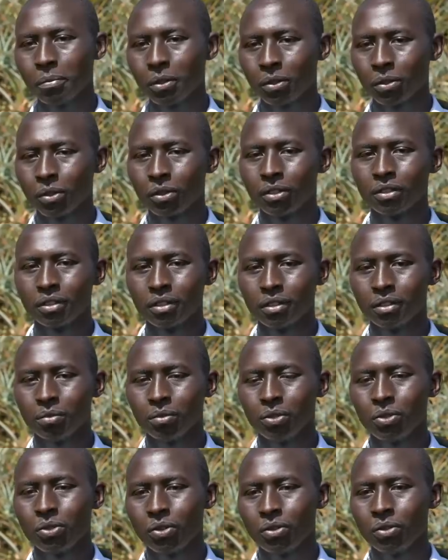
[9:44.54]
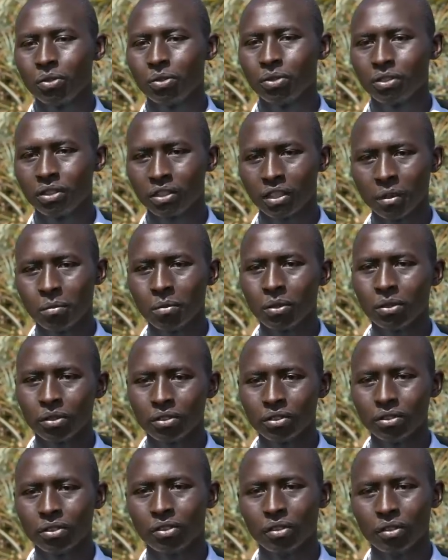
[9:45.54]
because we don't use
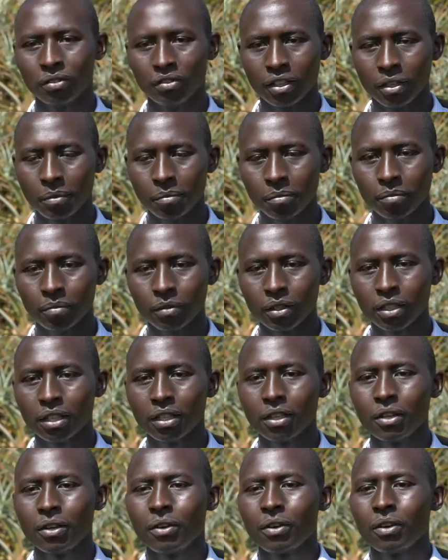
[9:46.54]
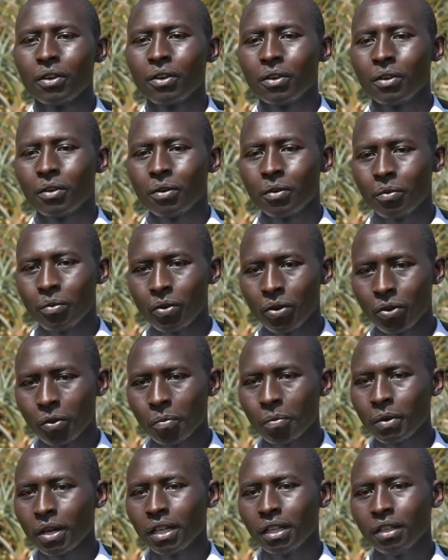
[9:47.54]
chemicals in our farm. We
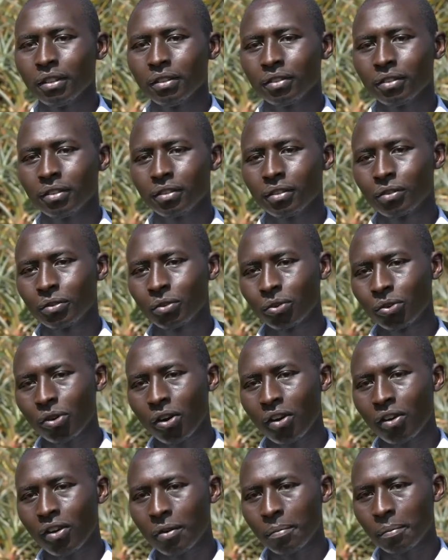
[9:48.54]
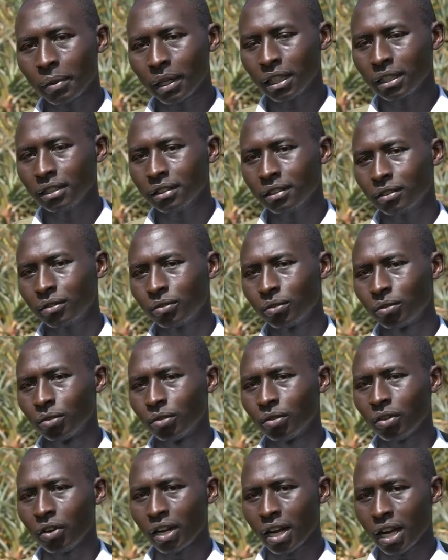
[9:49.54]
normally grow our plants
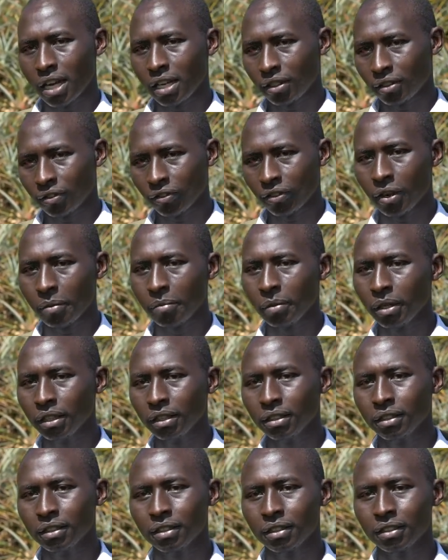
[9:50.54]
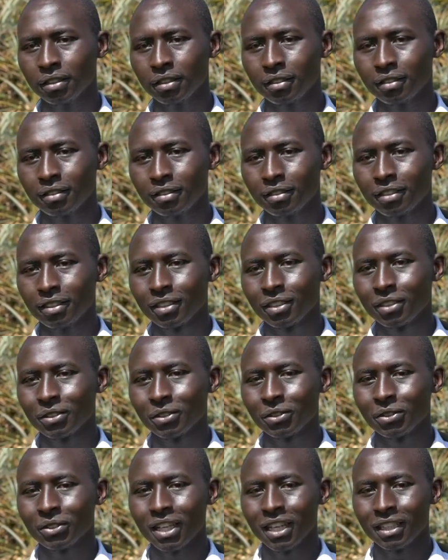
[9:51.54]
through organic farming.
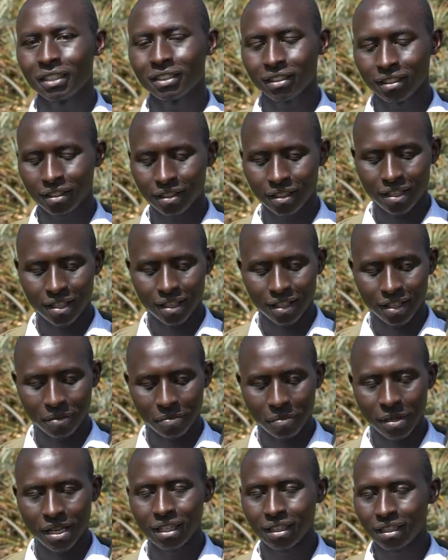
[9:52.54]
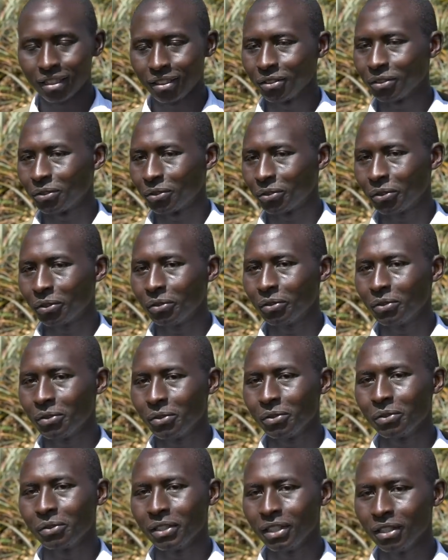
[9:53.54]
So that is the main reason why we
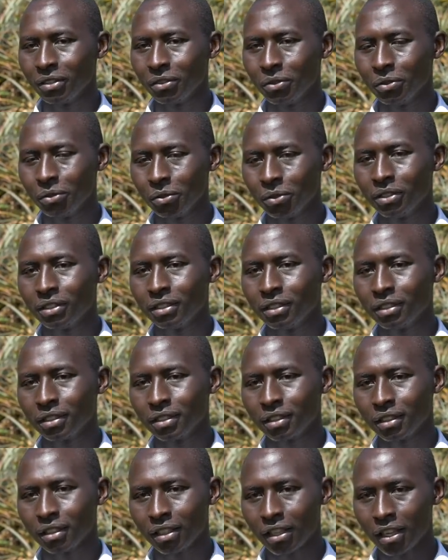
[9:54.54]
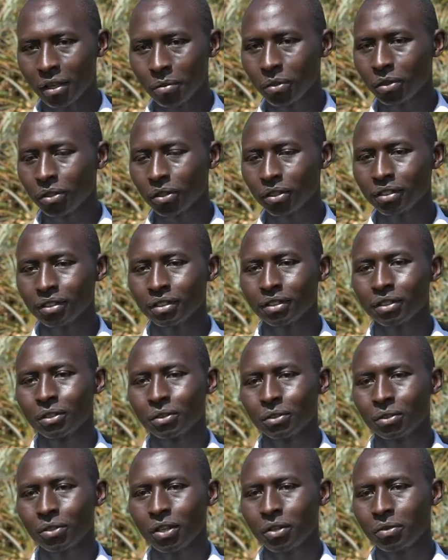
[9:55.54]
don't use chemicals,
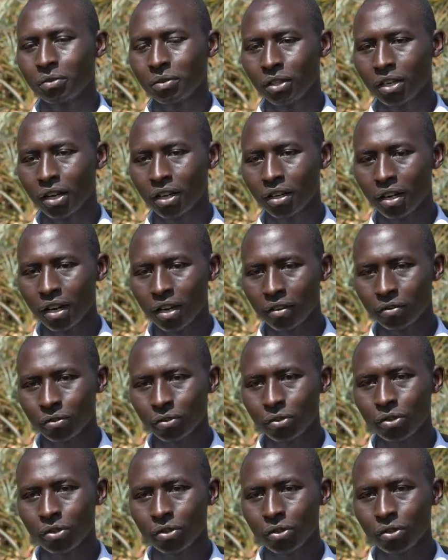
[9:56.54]
so that we can have